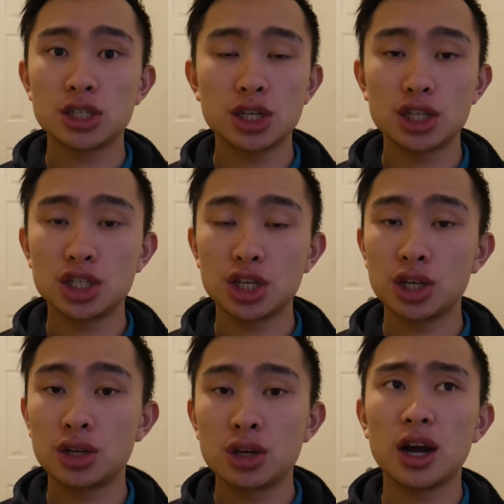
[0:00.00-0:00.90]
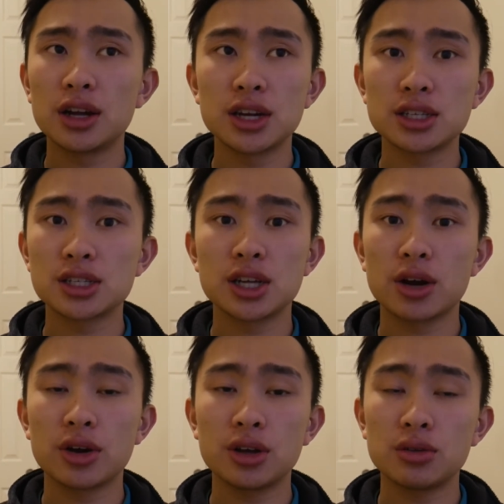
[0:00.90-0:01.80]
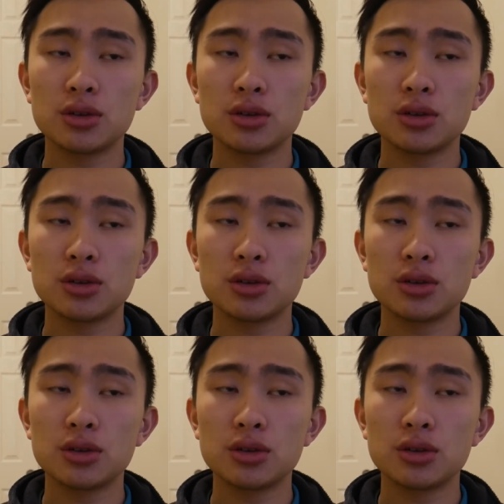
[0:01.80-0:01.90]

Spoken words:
ditching unnecessary